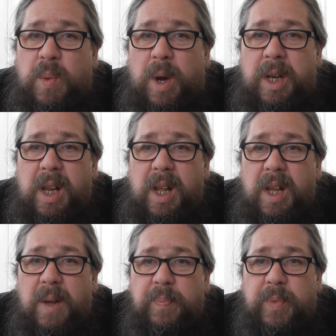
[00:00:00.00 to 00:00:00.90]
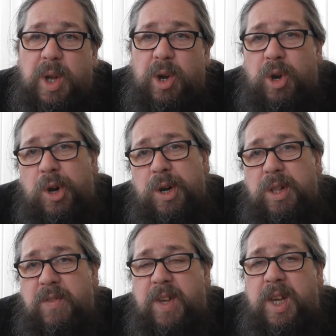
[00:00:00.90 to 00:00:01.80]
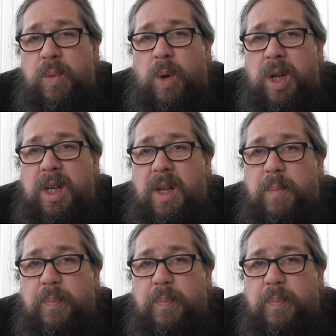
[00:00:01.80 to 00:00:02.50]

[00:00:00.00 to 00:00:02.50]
one or the vegan one,